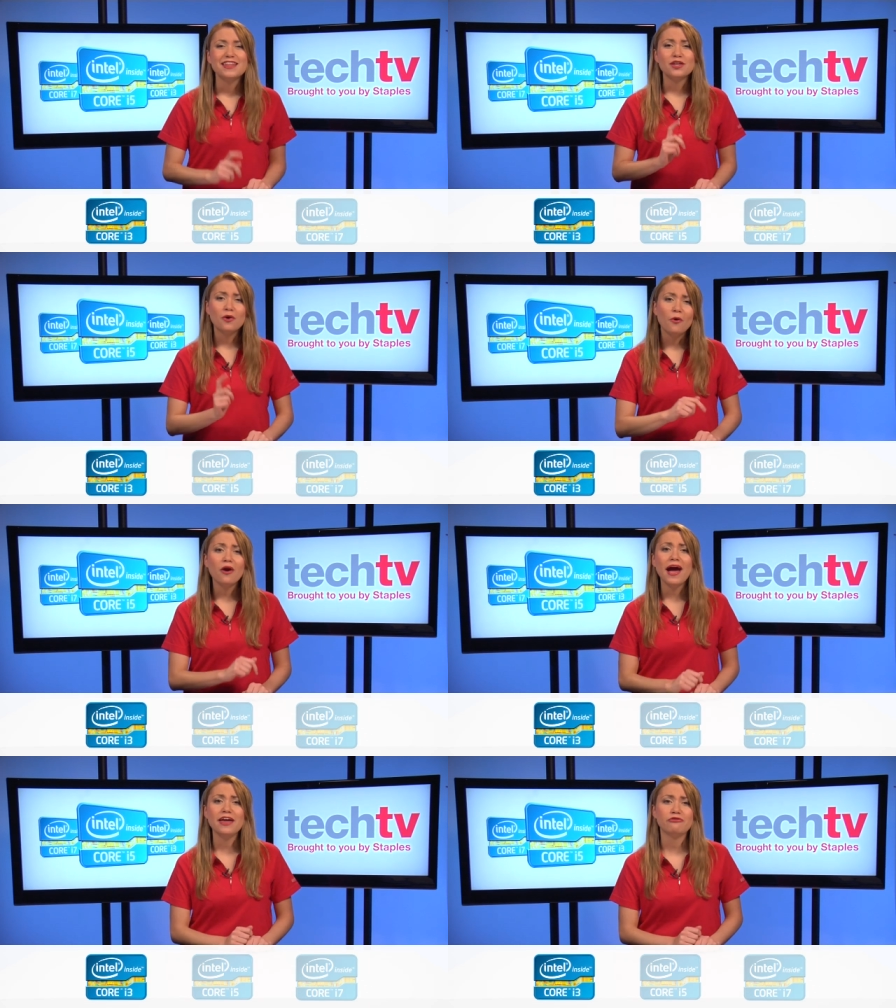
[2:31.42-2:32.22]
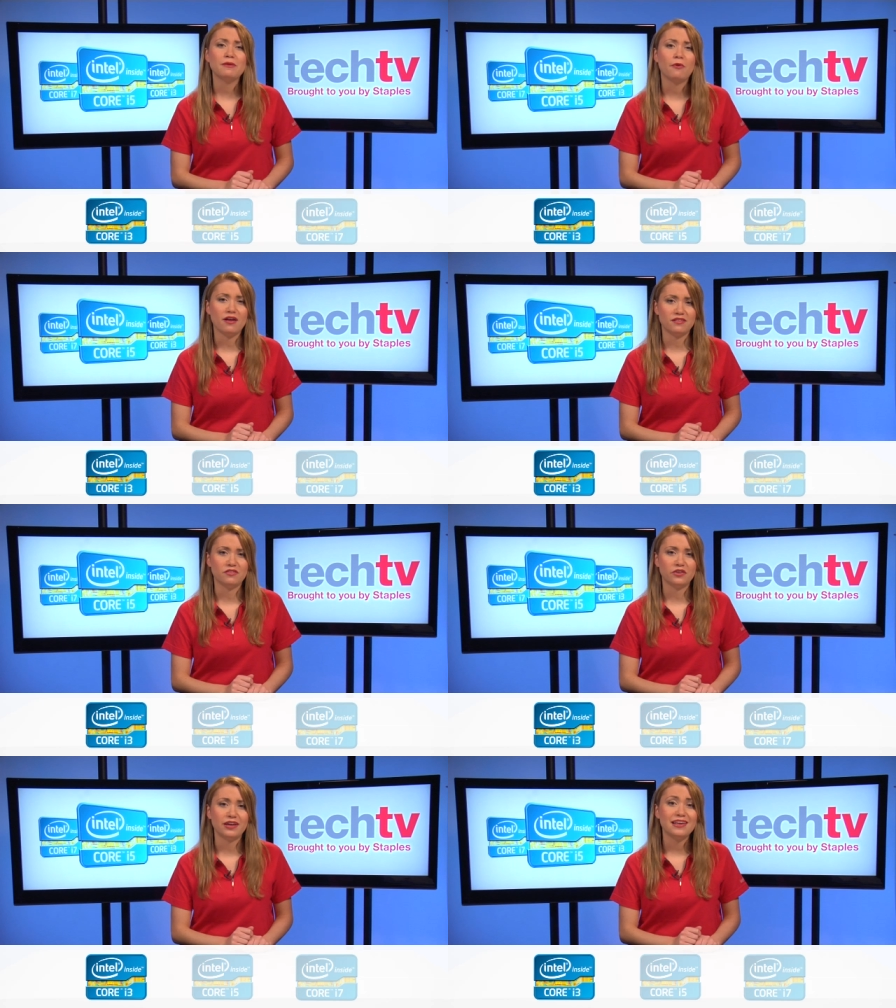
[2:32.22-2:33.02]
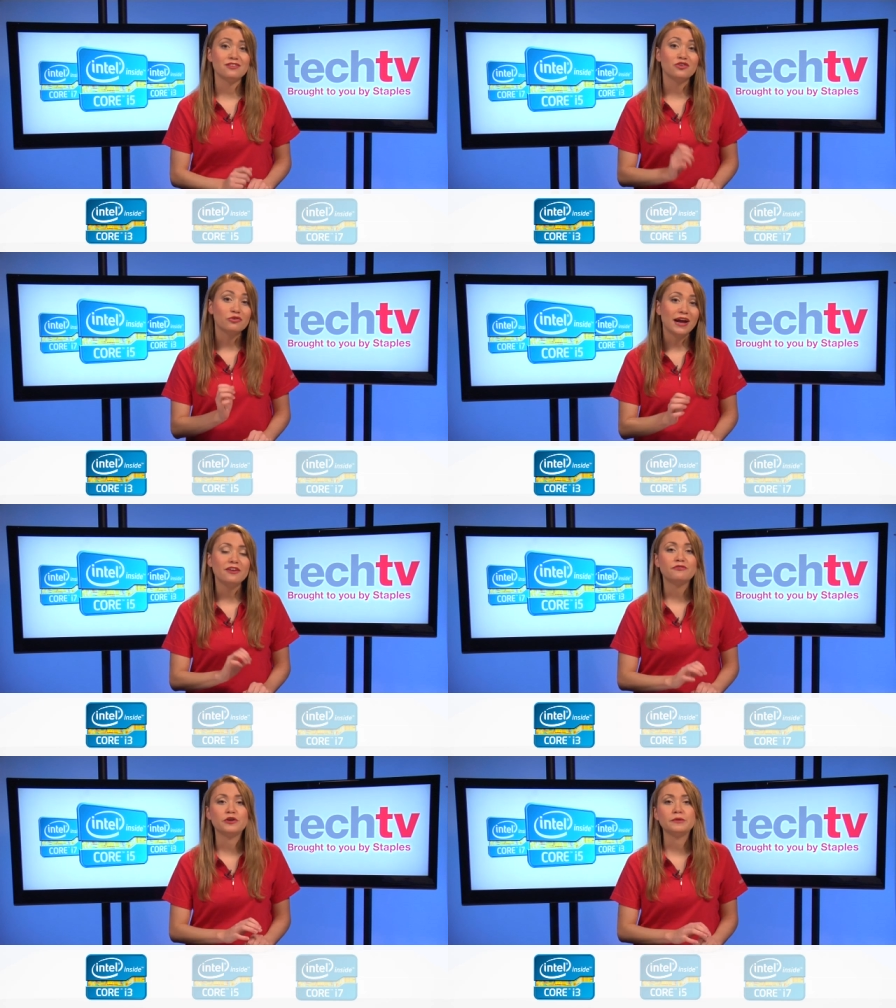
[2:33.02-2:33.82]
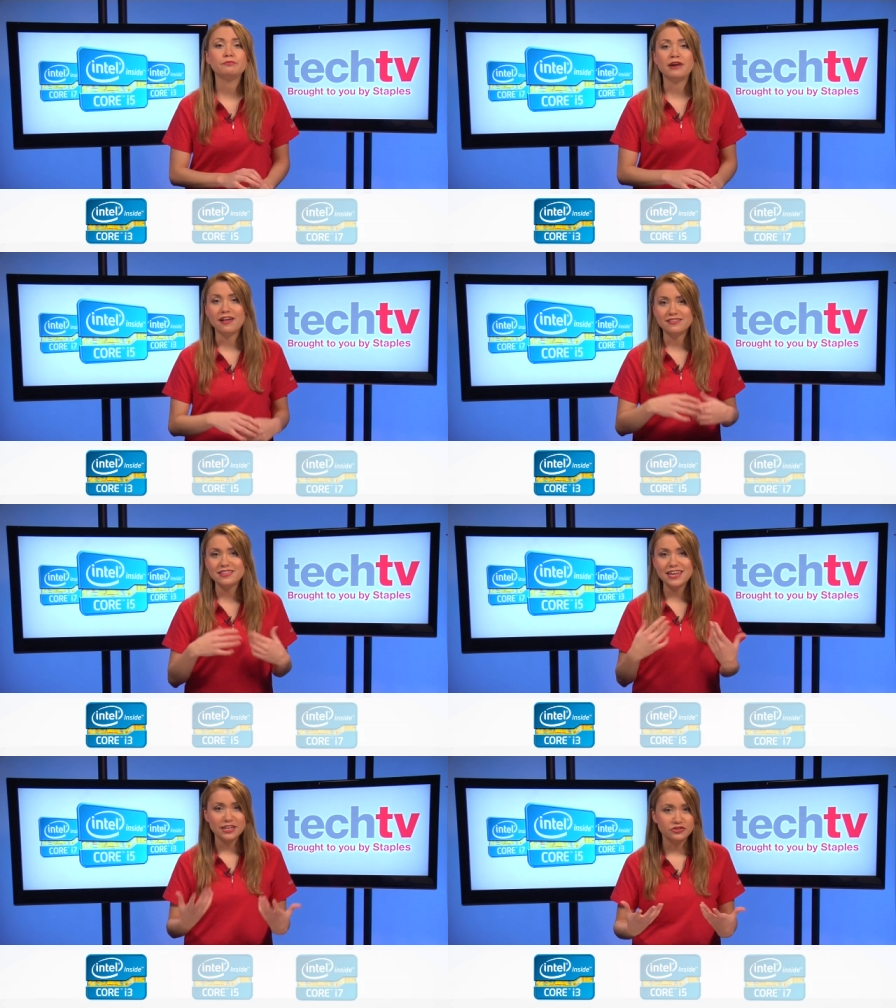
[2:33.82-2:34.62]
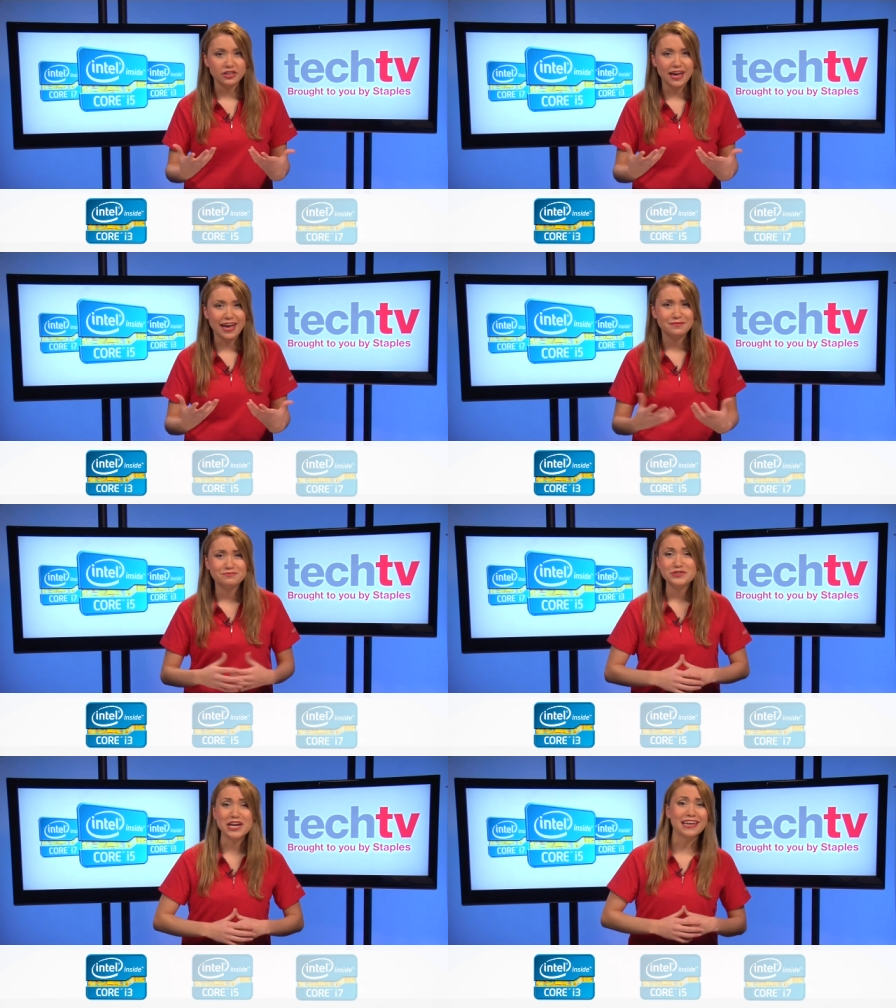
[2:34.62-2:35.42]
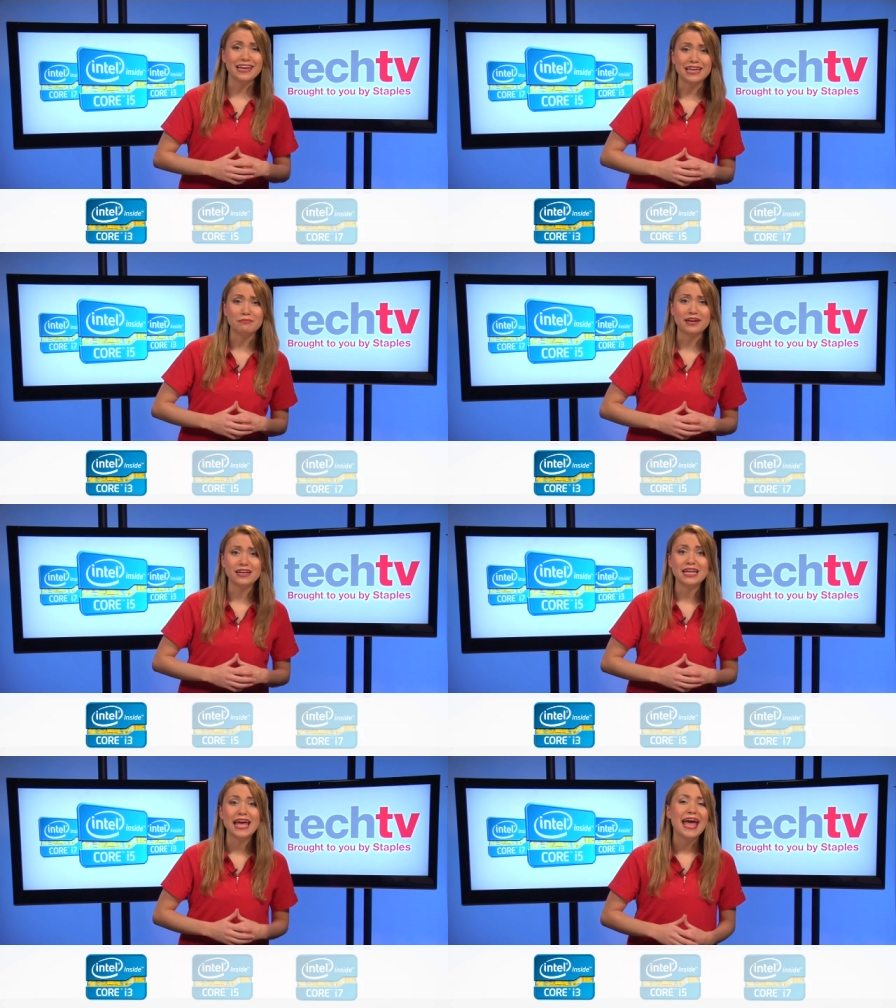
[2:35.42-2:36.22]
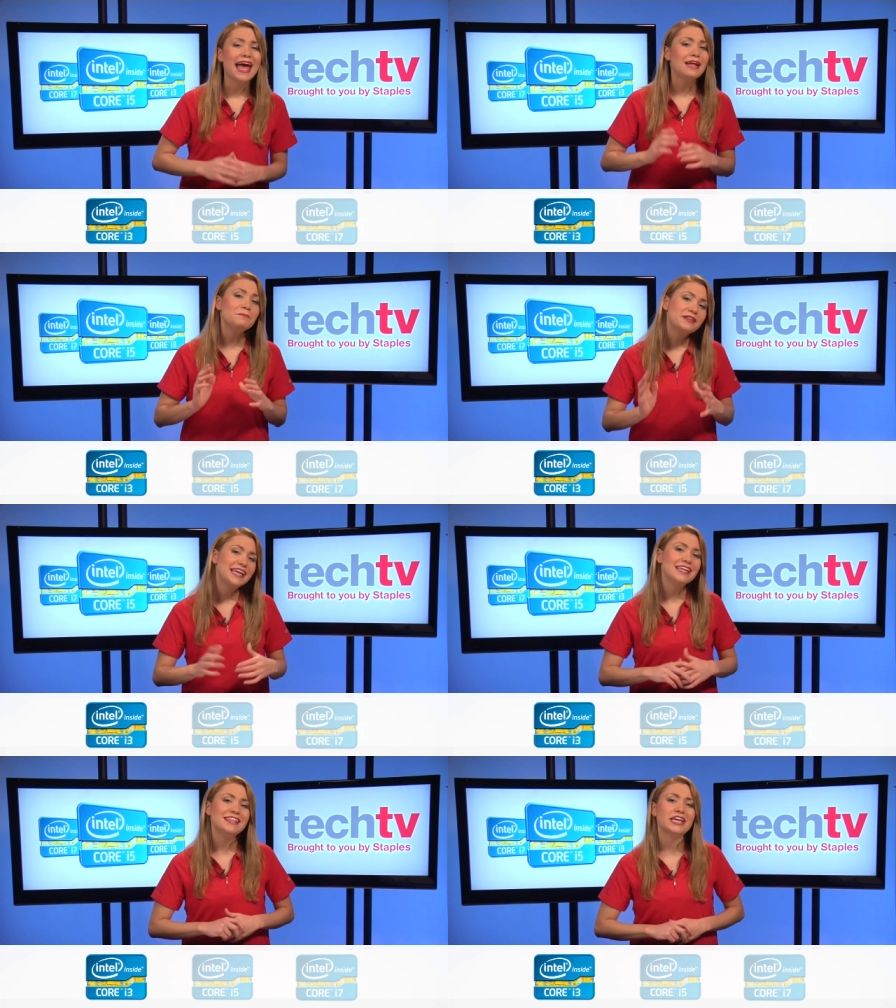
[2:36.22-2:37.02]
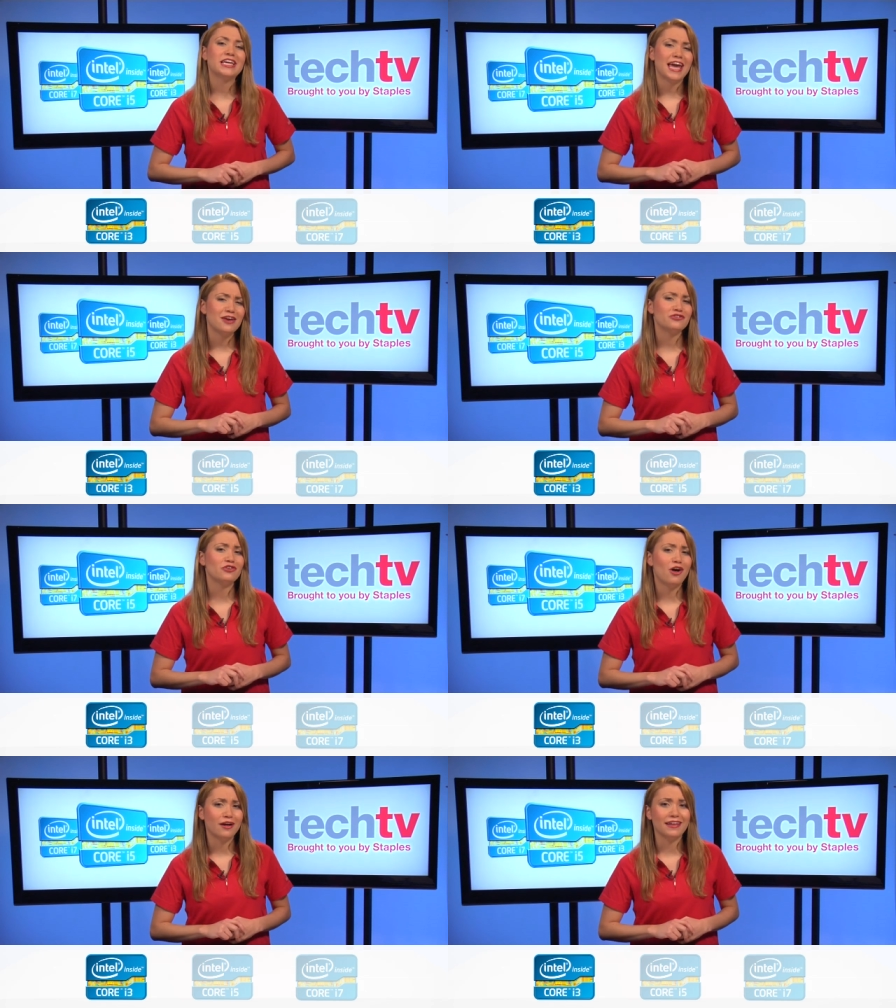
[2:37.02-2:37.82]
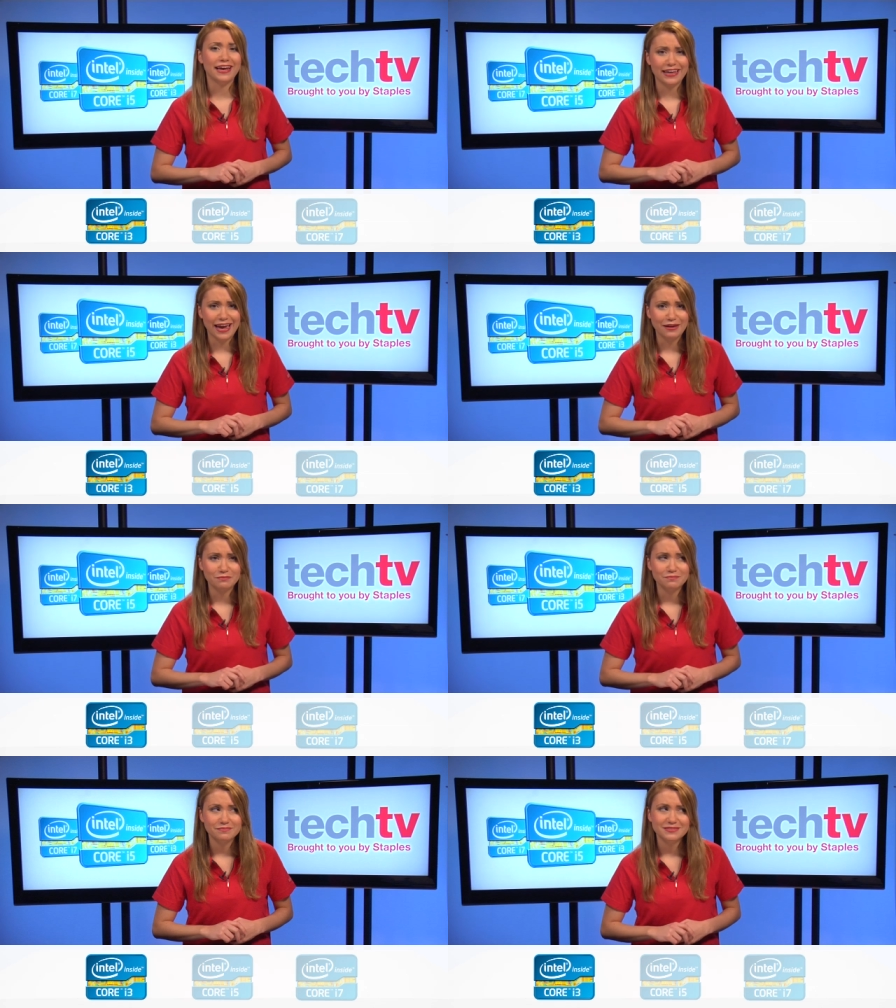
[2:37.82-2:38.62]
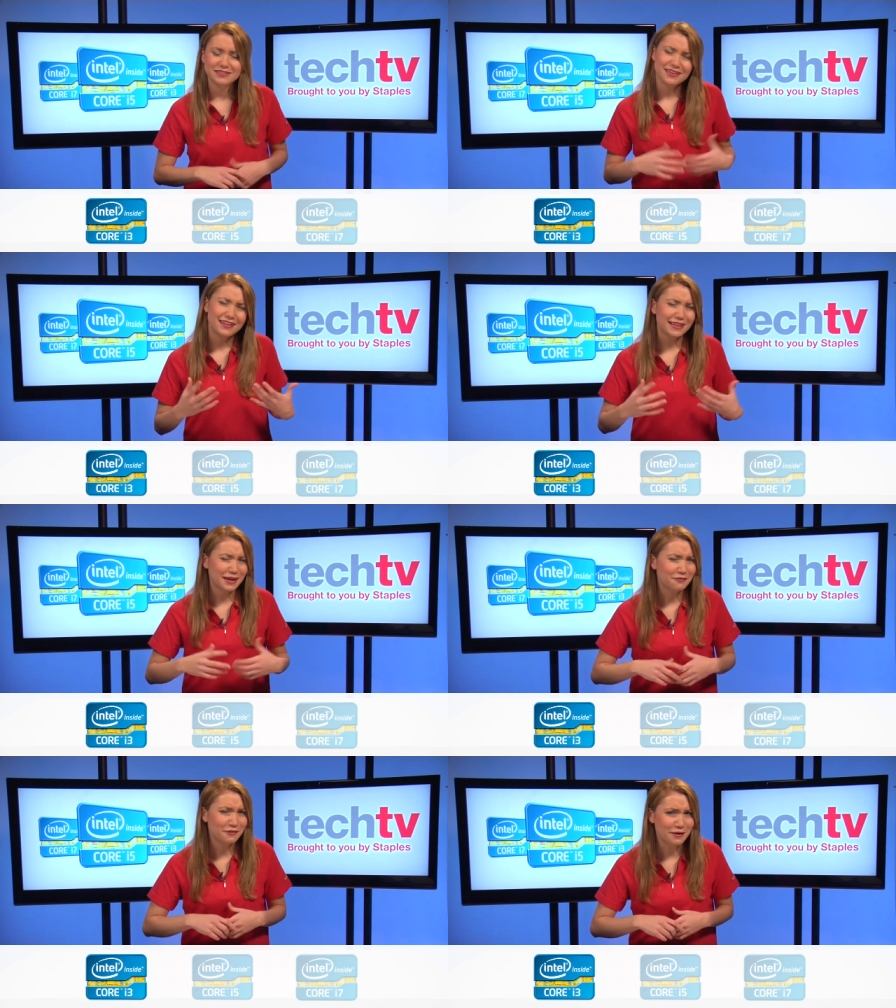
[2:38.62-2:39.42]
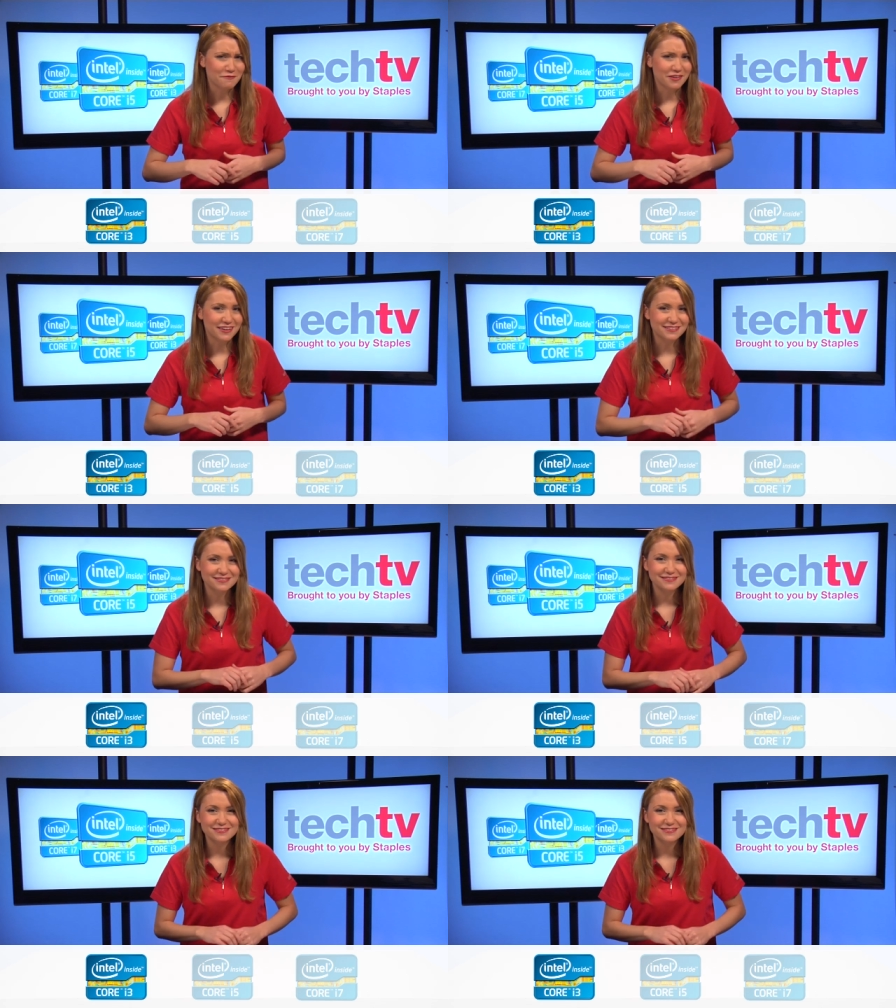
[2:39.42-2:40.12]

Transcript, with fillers: The Core i3 processor is great for browsing the internet, checking email, and playing the occasional online game, like Farmville.